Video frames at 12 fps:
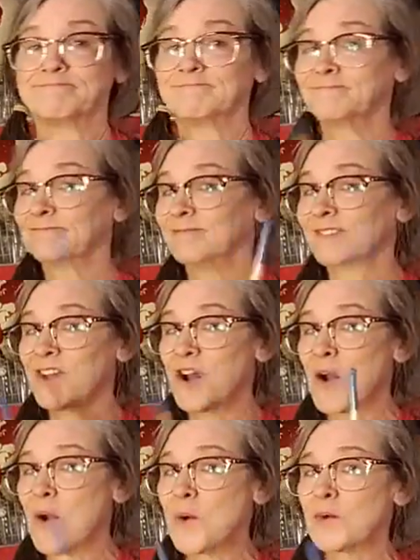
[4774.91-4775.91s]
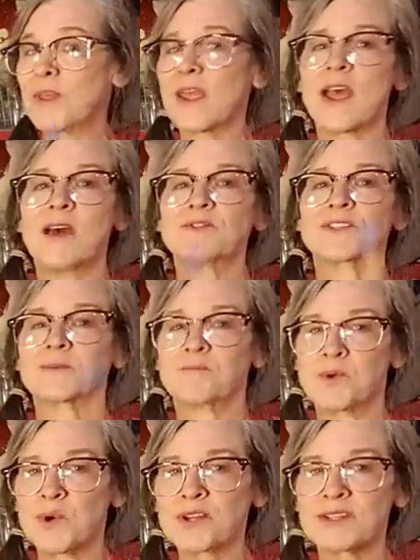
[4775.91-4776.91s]
No, they have
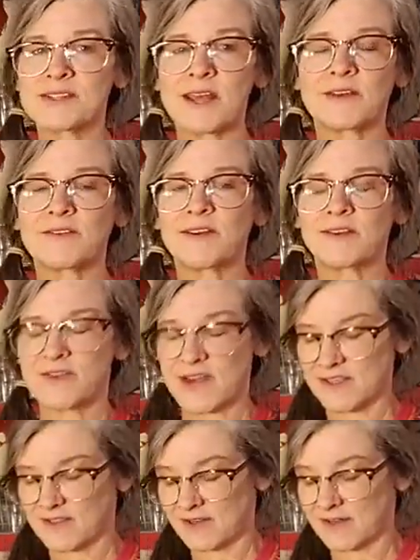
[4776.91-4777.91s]
supports that are underneath it,